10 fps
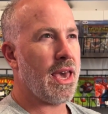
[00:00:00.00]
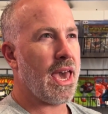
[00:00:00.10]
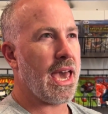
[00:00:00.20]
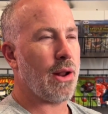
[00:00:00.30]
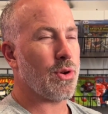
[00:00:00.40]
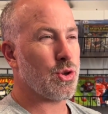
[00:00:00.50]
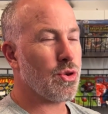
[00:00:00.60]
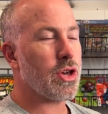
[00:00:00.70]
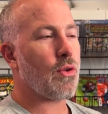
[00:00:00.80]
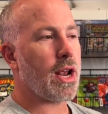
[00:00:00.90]
And what's
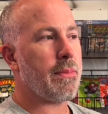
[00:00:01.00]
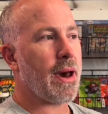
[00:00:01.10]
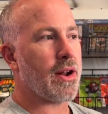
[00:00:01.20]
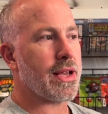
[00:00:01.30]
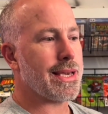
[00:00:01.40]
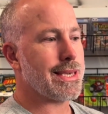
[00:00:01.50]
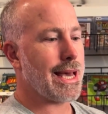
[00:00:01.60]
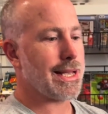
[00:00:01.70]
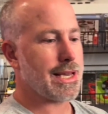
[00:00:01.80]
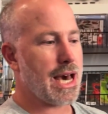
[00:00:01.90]
really great about it is that